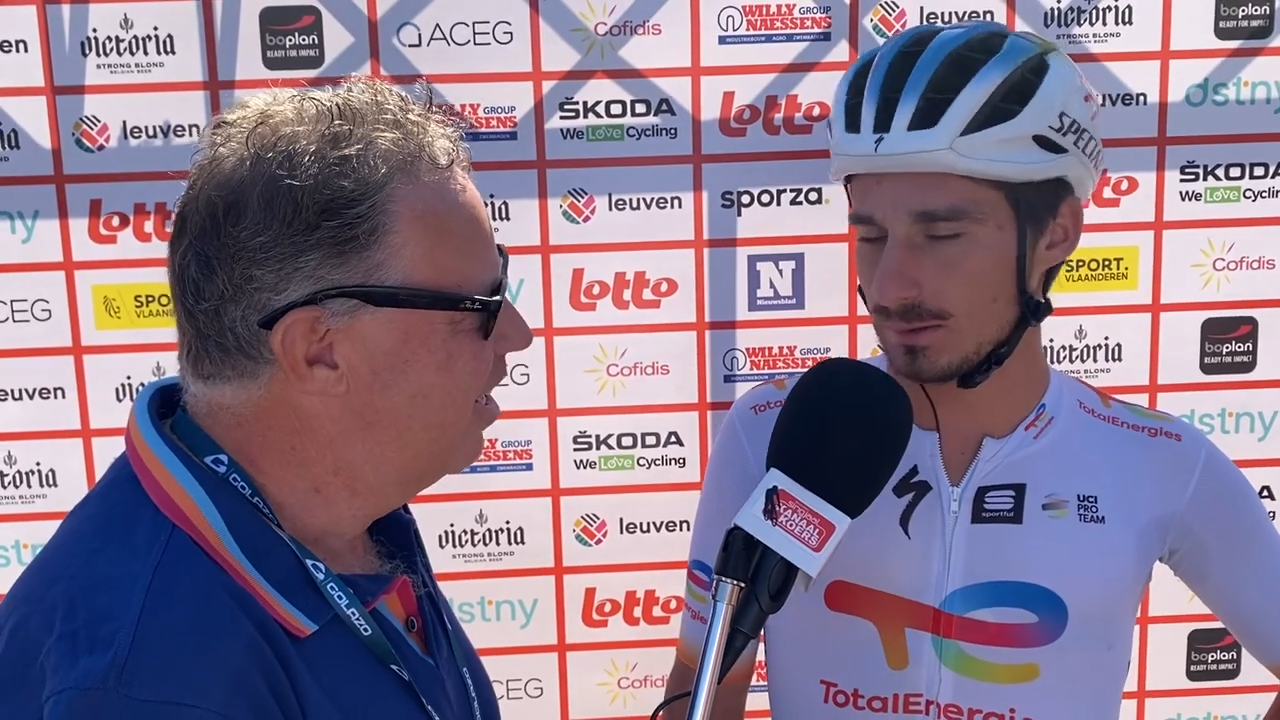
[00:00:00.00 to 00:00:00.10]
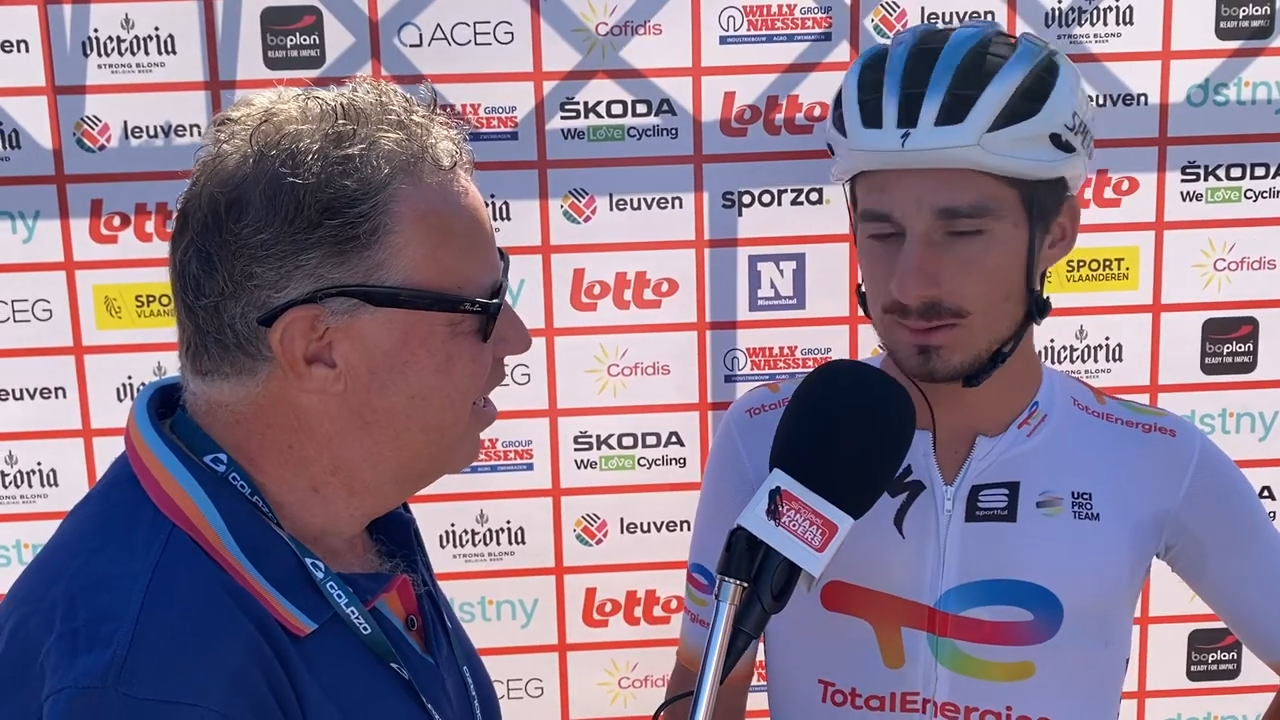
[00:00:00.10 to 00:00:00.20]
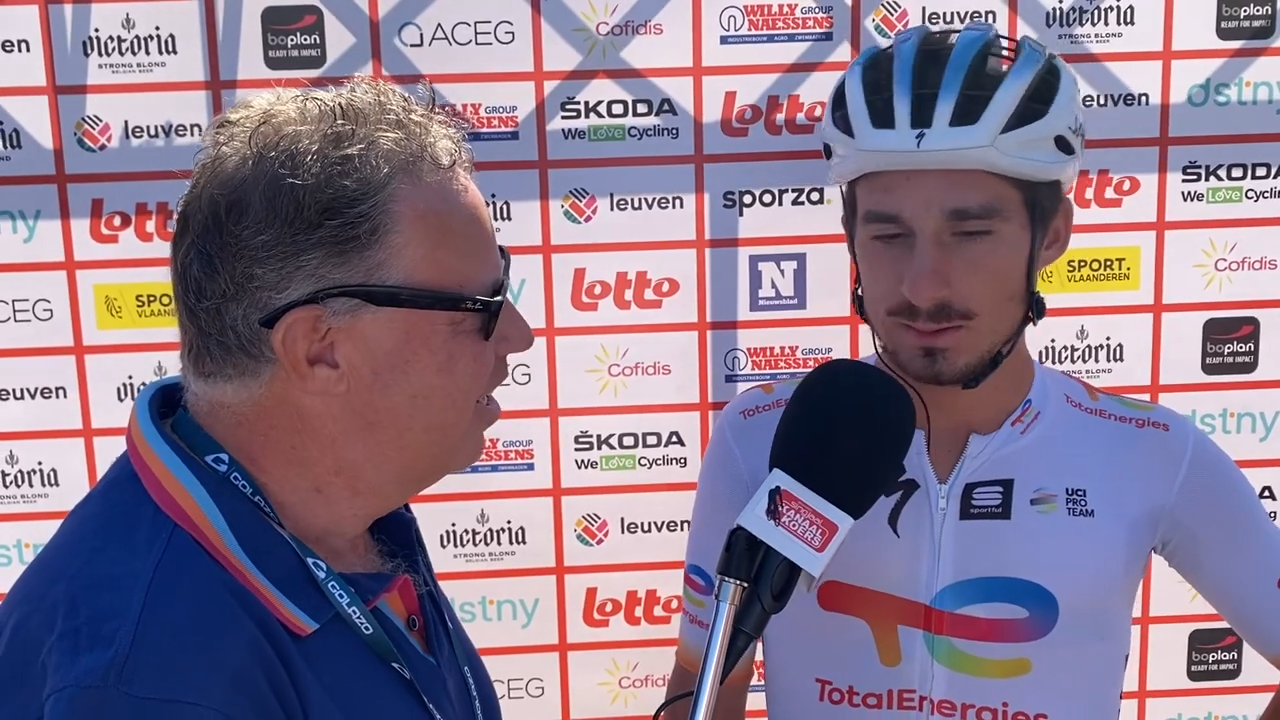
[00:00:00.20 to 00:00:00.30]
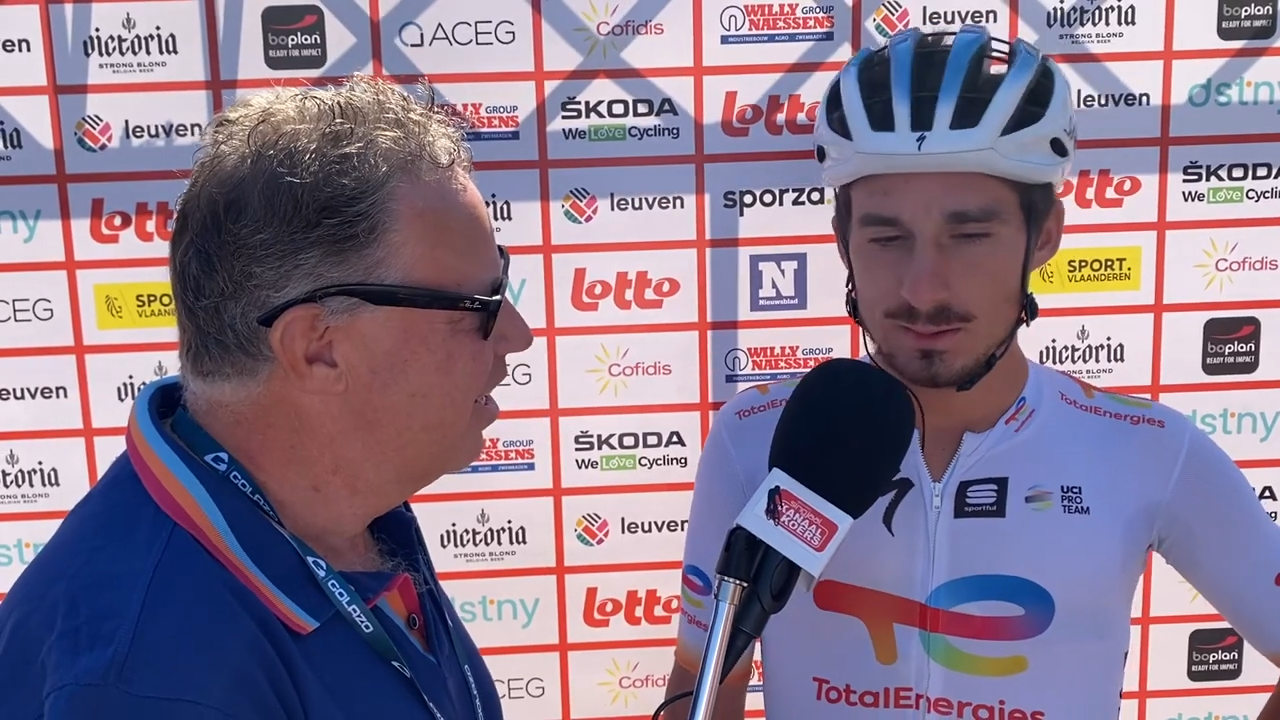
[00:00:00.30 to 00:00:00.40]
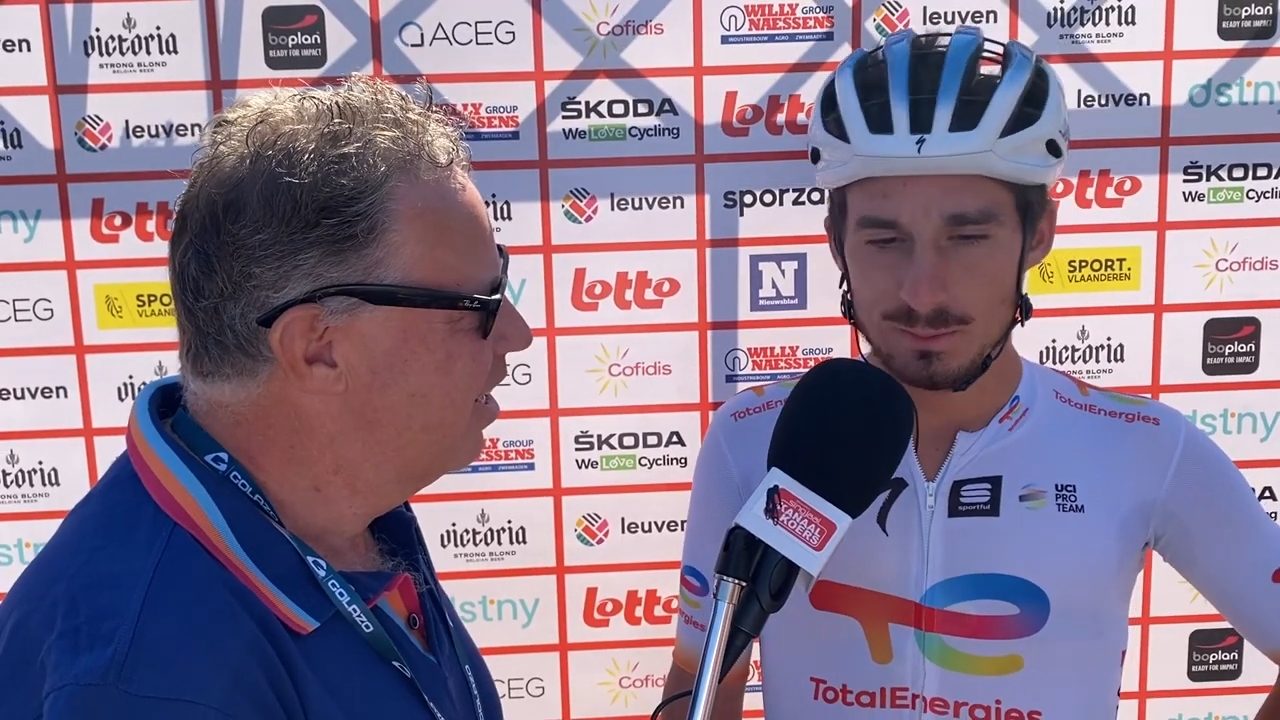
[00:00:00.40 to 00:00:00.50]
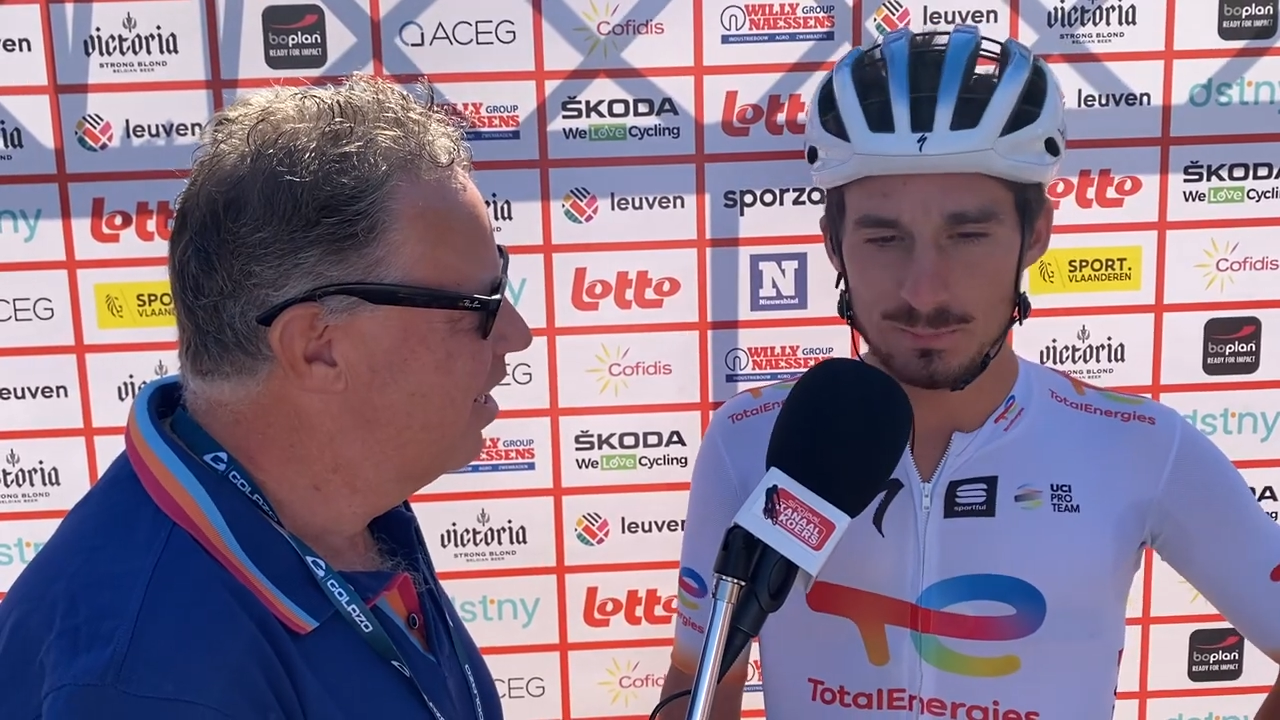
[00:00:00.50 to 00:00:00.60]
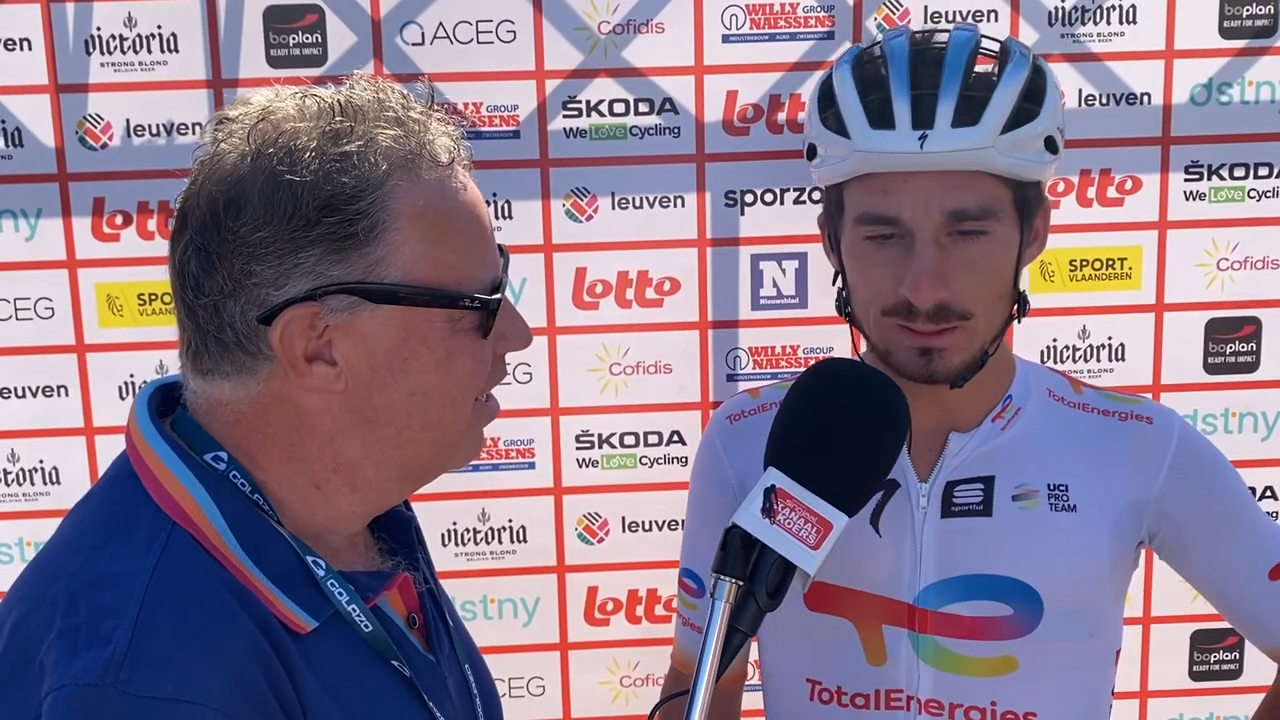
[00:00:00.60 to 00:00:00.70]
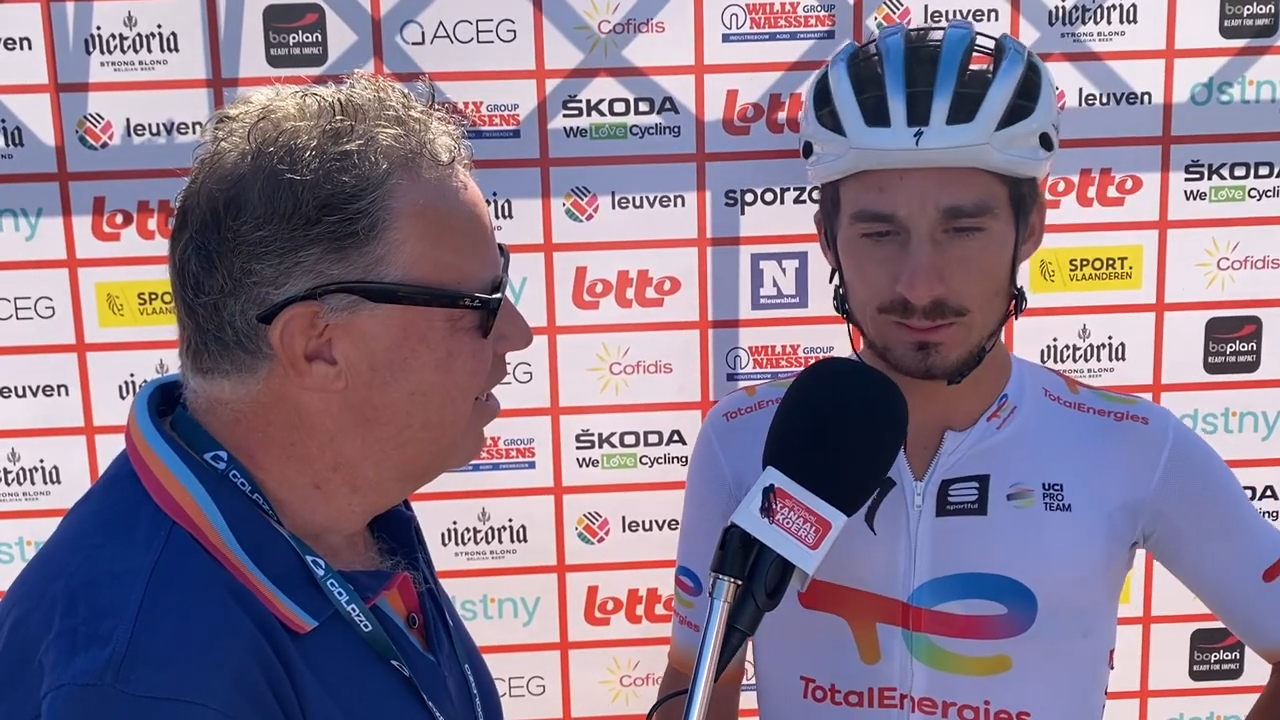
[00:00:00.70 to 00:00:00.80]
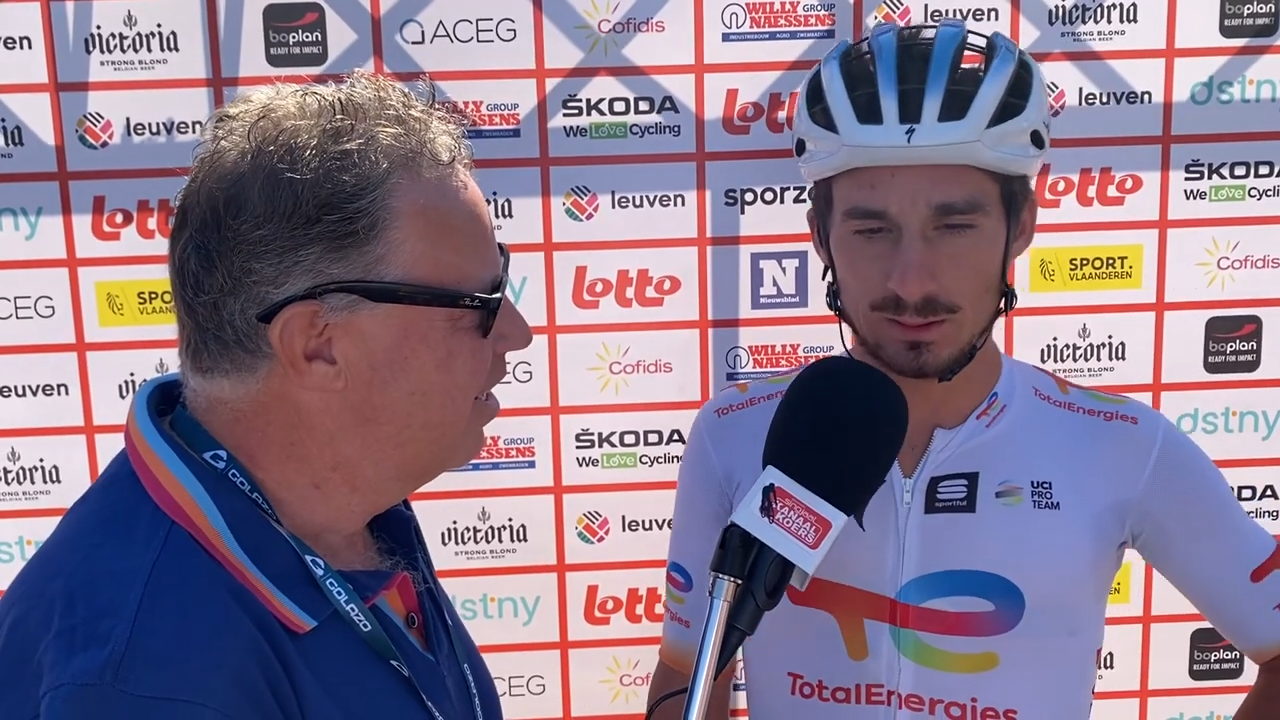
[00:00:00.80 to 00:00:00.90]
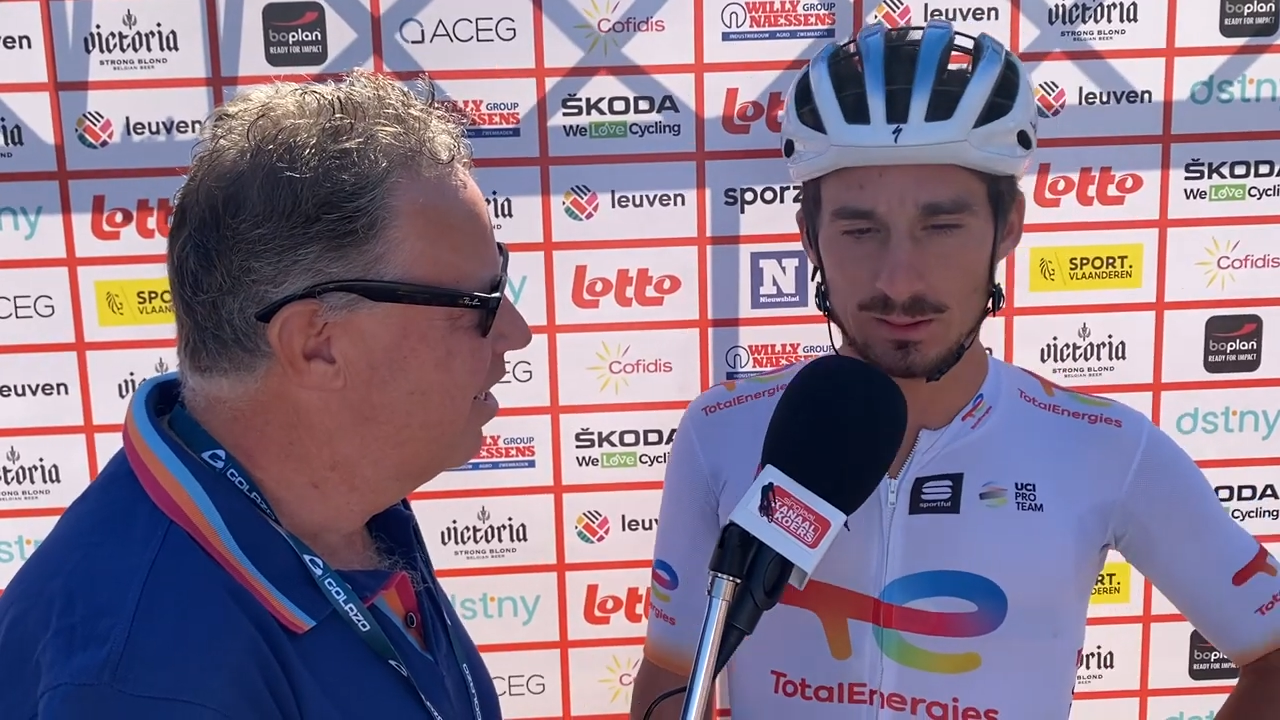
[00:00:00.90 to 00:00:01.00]
but
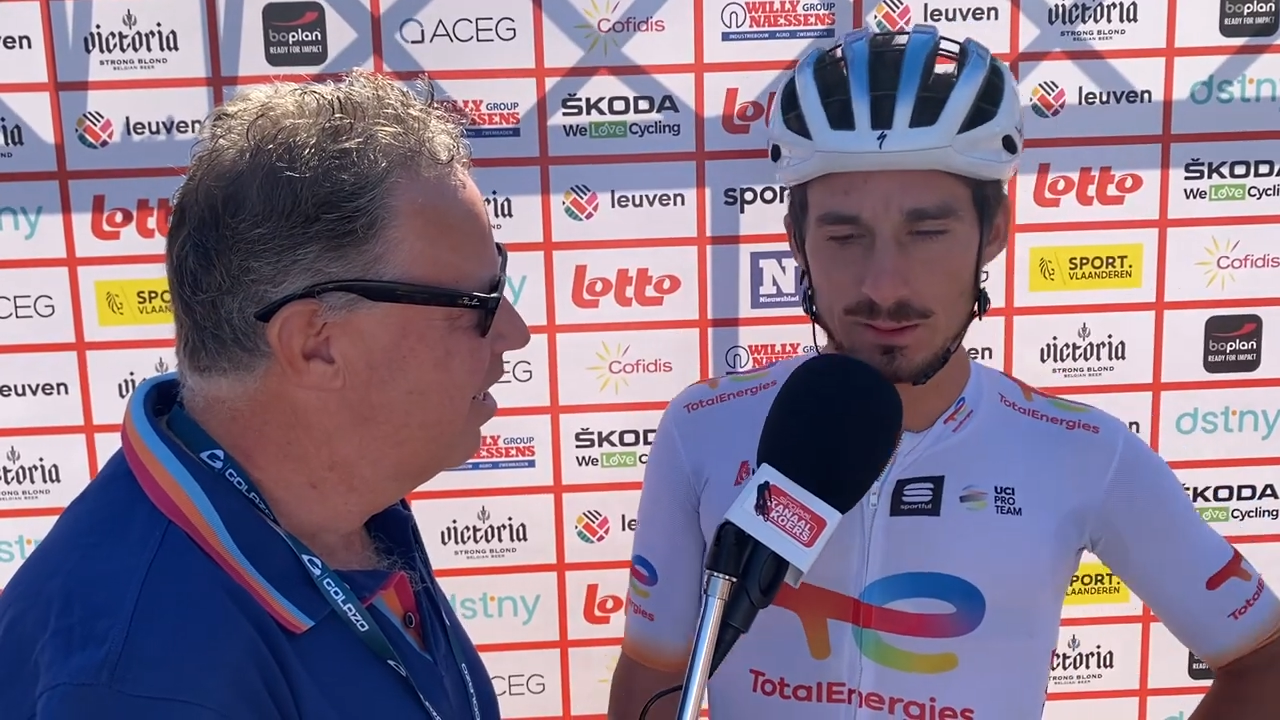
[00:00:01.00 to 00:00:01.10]
uh,